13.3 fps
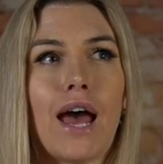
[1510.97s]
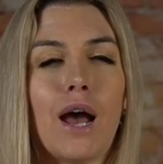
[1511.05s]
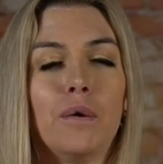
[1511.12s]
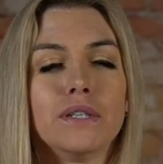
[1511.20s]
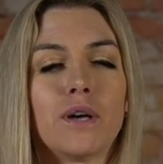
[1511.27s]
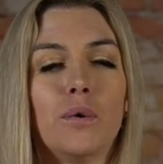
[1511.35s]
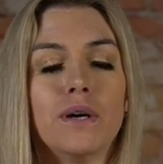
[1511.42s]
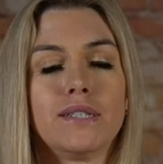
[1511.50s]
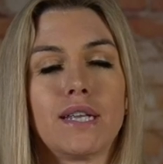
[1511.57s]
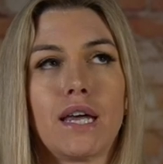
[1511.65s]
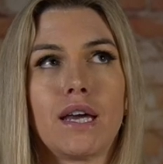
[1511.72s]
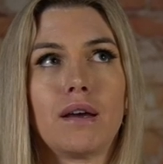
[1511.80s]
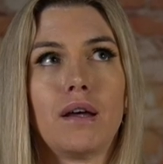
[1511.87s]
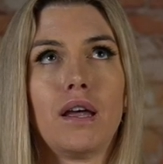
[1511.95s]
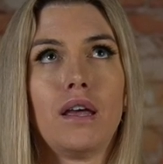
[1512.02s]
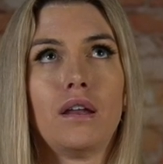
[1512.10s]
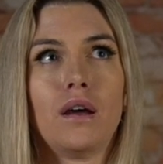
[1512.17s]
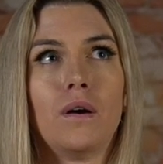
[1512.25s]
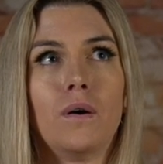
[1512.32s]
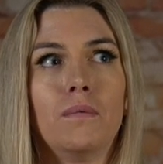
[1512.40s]
I was always like,
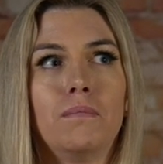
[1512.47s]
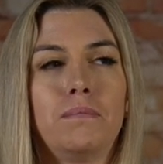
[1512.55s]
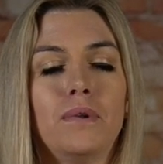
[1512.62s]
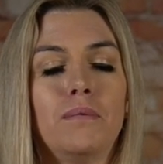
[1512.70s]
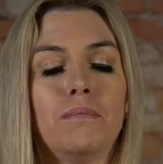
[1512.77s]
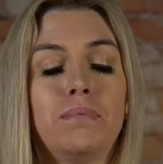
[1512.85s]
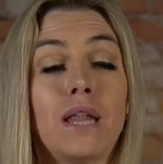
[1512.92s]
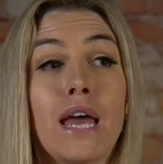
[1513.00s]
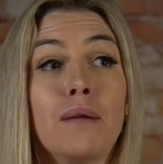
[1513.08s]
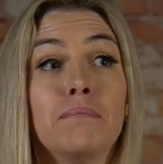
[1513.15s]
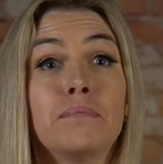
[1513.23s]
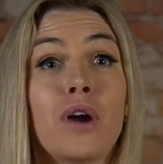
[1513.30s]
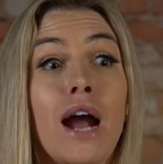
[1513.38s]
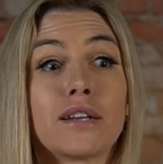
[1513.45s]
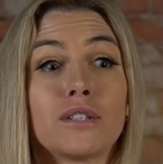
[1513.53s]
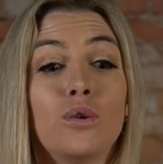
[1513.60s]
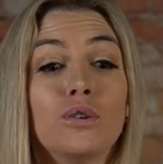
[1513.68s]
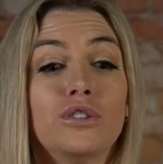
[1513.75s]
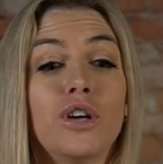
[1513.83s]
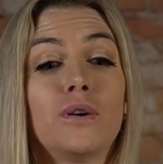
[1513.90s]
you know, playing
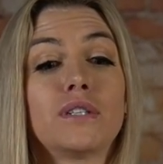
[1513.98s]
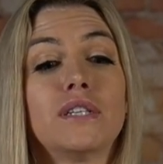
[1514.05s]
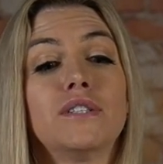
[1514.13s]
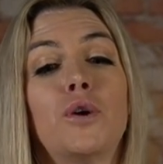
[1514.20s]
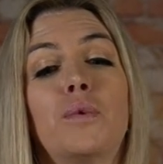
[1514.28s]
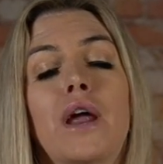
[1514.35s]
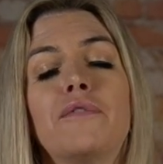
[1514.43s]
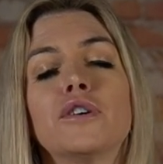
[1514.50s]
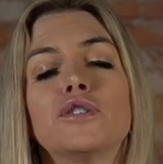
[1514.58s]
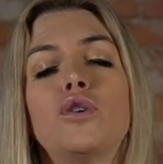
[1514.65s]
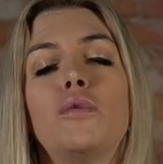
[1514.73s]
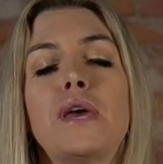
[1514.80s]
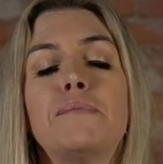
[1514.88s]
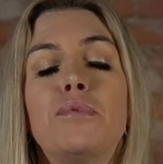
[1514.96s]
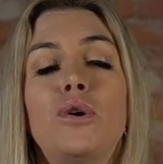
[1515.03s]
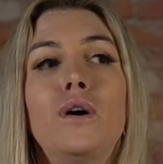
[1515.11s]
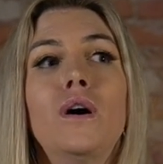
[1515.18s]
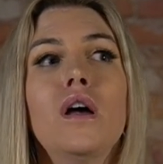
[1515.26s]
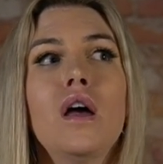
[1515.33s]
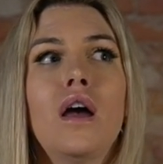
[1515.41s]
practical jokes. And so when I first told
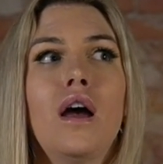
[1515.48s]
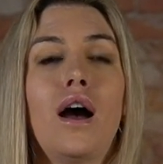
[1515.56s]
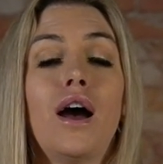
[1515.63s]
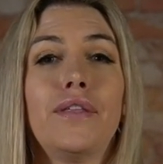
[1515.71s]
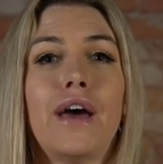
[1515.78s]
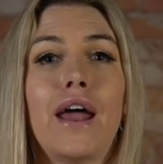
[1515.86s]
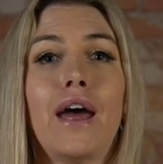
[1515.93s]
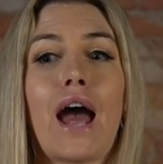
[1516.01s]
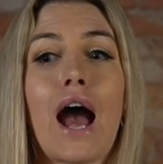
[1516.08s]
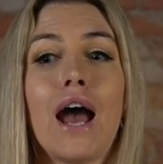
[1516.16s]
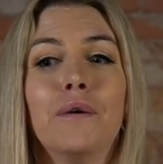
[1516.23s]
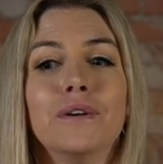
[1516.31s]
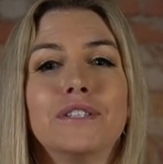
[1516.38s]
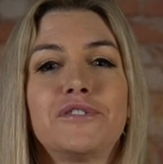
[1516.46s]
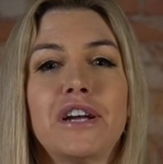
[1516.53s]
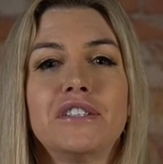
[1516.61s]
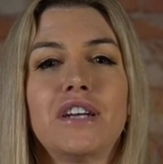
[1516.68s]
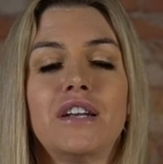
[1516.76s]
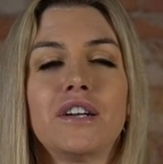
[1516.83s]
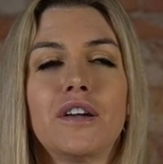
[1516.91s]
people uh, that I was
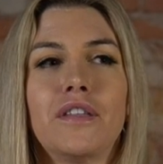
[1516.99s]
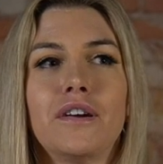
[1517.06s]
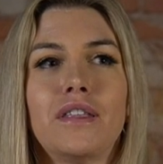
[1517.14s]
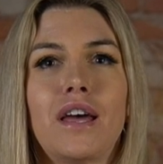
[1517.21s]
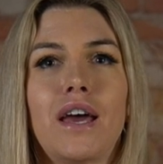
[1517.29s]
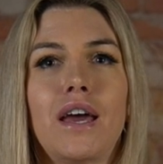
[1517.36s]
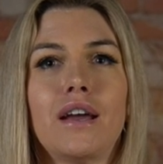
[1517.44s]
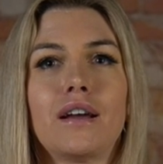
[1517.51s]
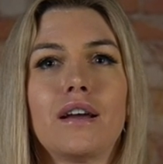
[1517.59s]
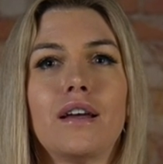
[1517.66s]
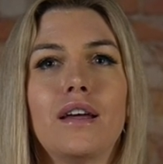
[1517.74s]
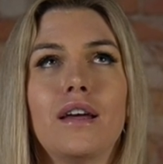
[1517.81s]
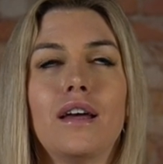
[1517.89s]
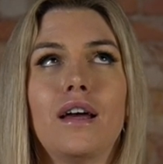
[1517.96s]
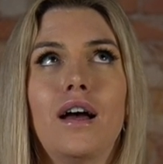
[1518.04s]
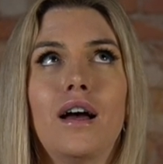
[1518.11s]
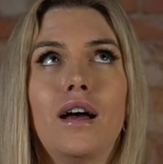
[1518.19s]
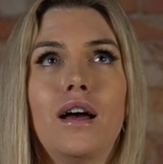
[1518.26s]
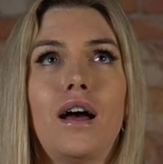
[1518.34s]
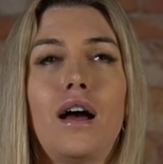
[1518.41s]
transgender, they're like,
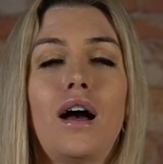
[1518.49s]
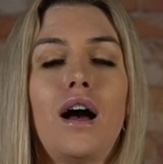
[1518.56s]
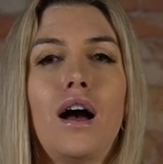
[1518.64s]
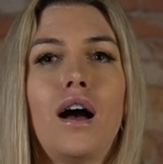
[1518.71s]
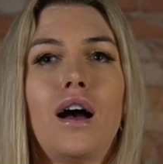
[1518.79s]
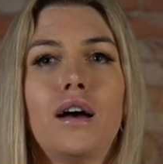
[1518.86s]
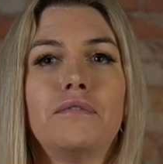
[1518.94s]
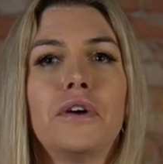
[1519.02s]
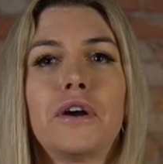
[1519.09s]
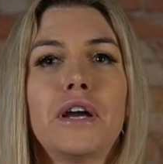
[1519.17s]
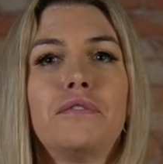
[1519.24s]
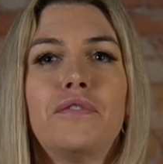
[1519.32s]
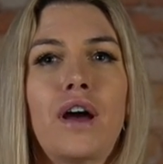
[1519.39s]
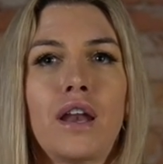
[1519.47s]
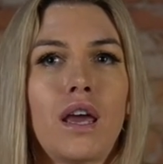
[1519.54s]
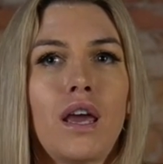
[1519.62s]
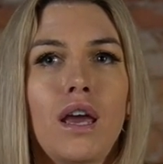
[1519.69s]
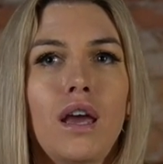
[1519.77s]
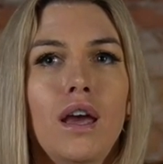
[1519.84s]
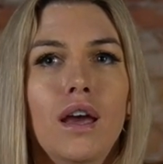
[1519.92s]
uh, haha, very
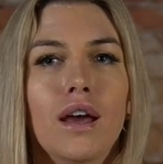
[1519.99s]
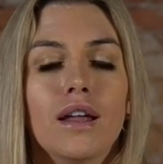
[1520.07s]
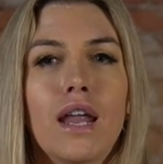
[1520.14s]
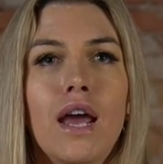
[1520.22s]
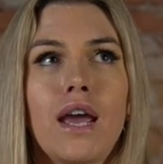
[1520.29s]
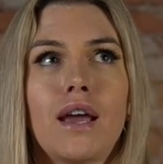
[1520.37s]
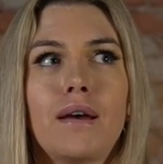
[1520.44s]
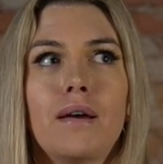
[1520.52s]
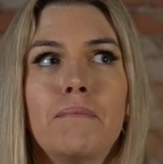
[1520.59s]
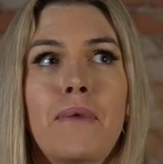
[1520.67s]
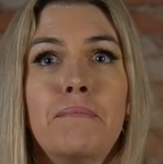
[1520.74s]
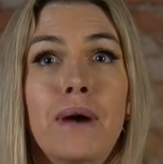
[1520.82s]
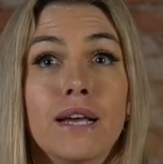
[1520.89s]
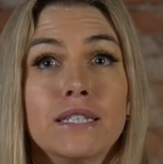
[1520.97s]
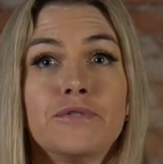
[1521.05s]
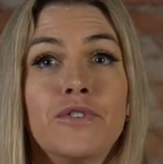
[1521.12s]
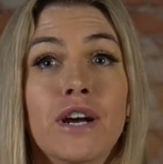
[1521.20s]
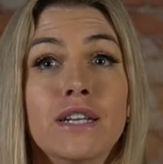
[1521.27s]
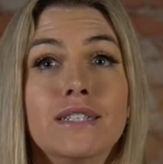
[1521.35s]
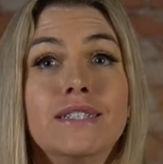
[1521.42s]
funny like my best
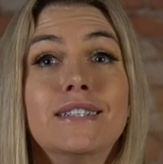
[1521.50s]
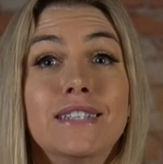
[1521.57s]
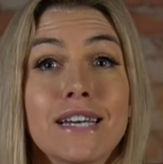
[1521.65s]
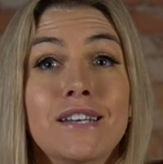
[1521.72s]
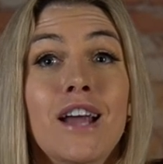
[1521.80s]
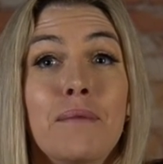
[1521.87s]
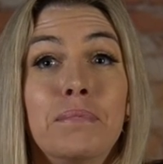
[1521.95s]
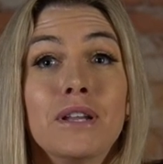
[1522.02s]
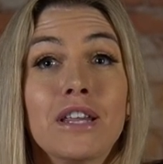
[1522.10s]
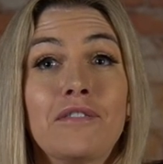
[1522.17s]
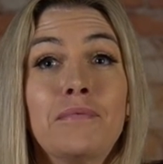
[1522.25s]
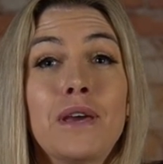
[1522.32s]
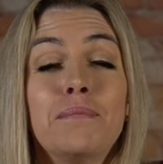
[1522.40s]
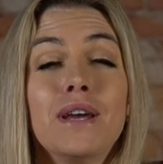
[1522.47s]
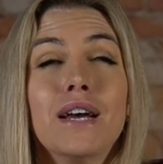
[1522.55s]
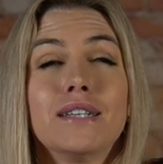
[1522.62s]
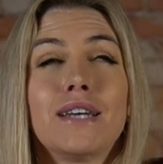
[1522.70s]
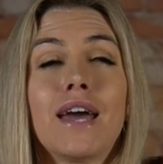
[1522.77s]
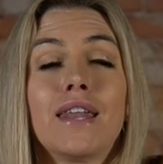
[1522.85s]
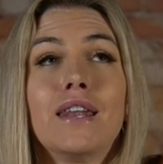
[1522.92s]
friends did not believe me
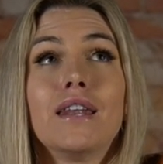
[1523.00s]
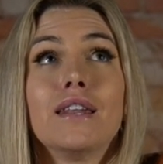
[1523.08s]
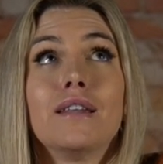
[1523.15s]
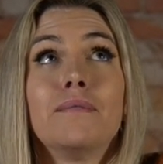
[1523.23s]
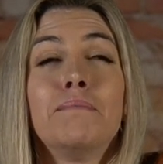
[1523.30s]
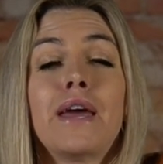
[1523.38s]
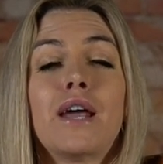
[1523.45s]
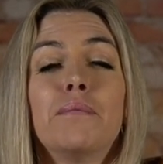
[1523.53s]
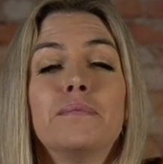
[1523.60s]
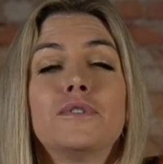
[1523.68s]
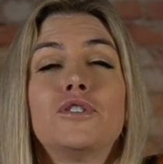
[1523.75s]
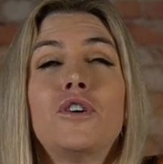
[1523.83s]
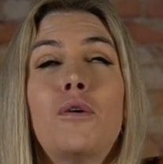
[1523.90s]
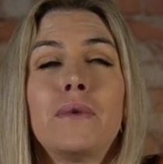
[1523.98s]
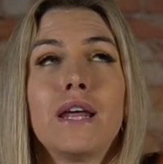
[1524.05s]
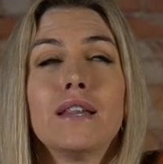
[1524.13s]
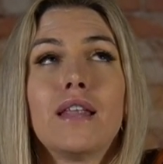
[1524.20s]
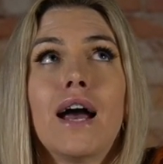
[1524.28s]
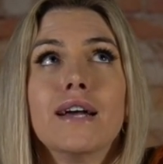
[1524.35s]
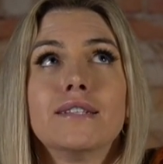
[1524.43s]
because I had made up so many
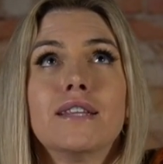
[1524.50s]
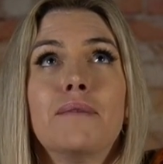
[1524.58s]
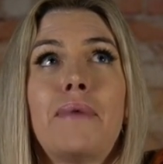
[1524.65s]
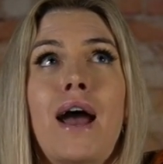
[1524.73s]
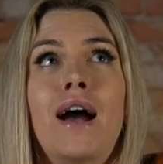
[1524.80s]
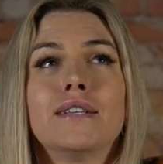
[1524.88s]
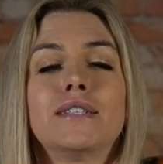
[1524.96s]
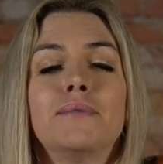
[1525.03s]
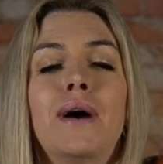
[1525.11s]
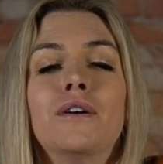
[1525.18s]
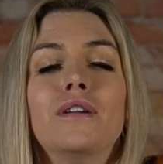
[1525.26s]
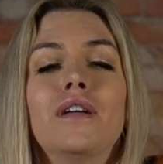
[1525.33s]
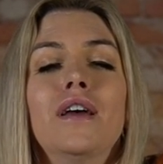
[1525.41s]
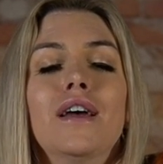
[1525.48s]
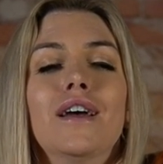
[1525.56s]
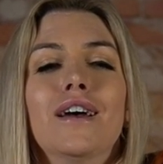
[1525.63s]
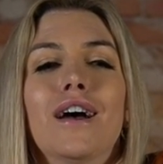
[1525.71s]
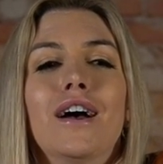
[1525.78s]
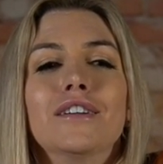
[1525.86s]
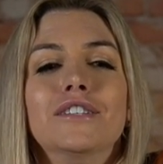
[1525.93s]
lies in the past about
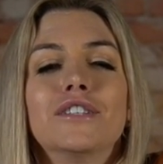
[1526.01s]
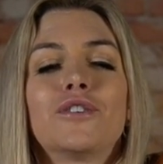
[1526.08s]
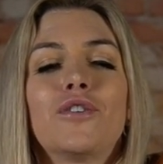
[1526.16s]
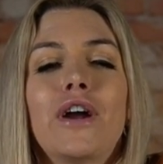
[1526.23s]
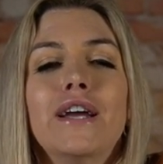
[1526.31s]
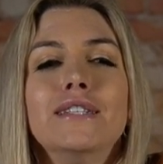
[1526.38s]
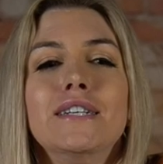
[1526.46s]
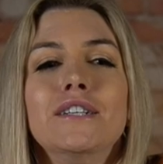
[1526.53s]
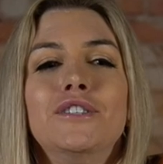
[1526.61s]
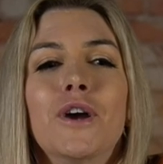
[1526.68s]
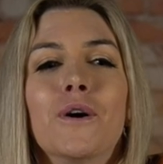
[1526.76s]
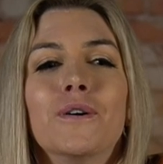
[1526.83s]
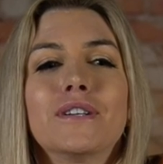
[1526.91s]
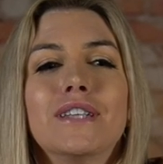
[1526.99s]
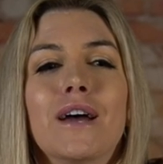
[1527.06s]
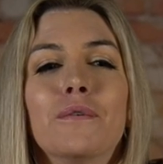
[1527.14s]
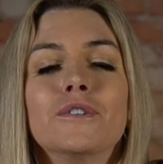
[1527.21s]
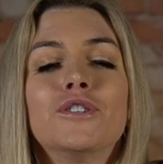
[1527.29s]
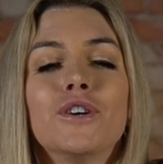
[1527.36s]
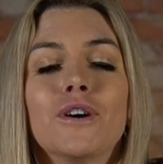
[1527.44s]
uh, just crazy jokes
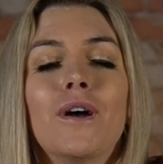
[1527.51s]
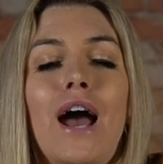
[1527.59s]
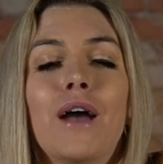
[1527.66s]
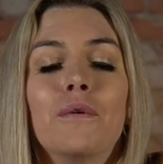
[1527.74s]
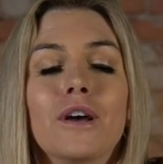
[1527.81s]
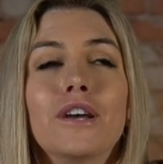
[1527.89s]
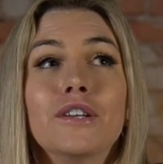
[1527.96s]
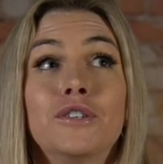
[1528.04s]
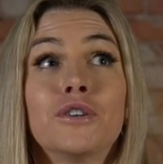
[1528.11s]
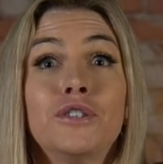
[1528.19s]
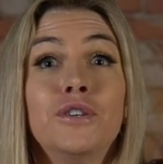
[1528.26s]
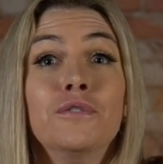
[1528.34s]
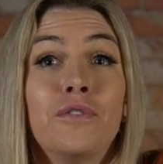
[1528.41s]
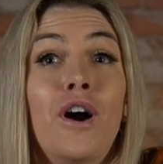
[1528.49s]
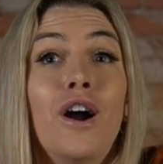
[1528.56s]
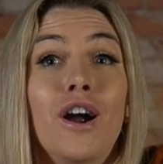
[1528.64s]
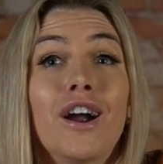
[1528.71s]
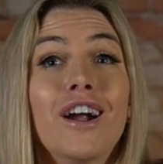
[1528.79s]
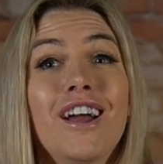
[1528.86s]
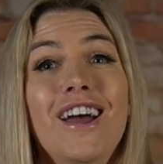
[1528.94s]
that took I, I took too
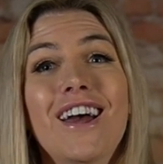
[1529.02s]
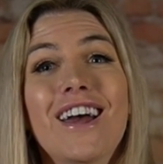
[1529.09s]
far.